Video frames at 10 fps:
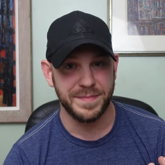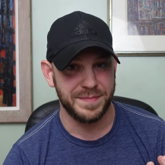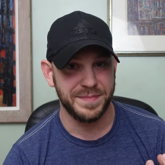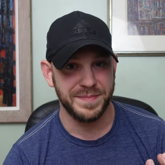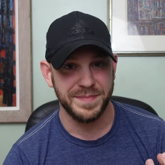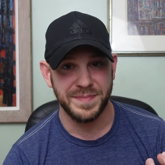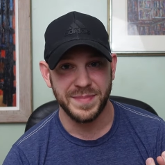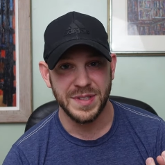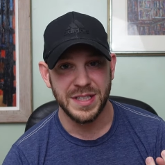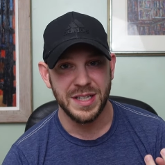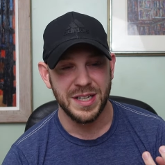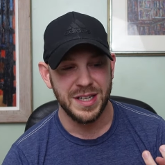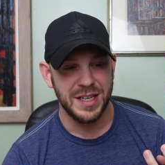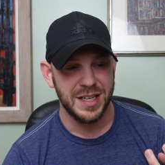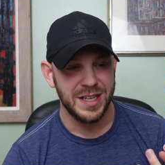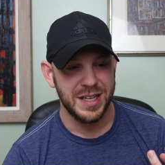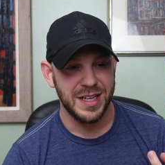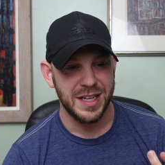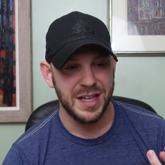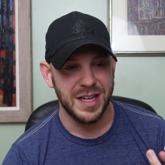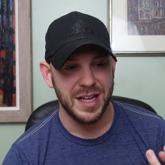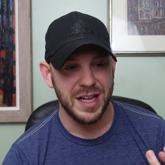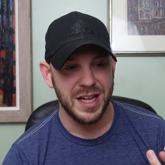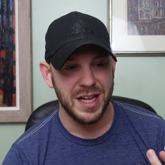No one is speaking in this clip.